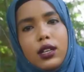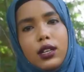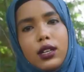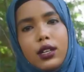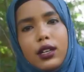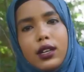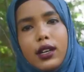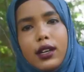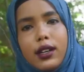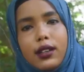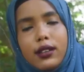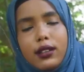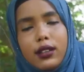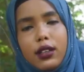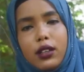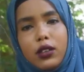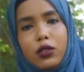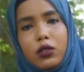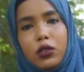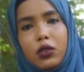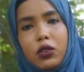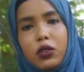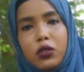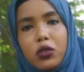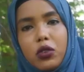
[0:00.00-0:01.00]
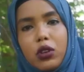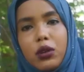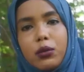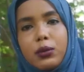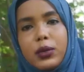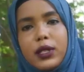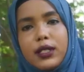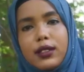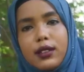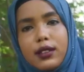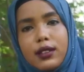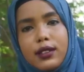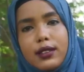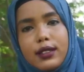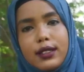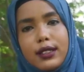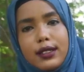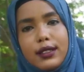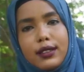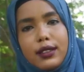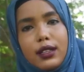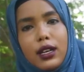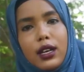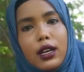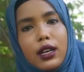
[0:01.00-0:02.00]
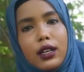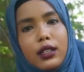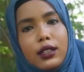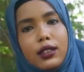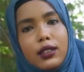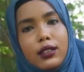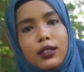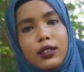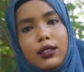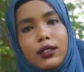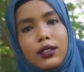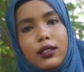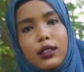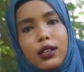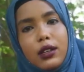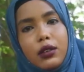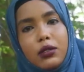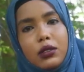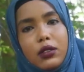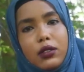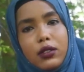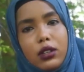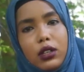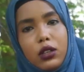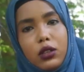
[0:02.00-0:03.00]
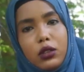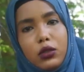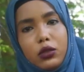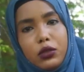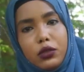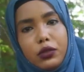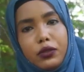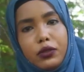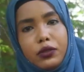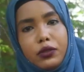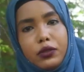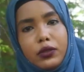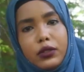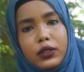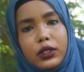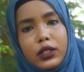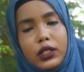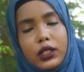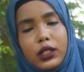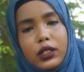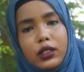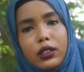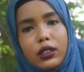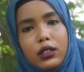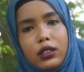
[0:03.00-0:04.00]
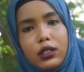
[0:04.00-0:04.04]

Garissa is also a business center and it houses a lot of trade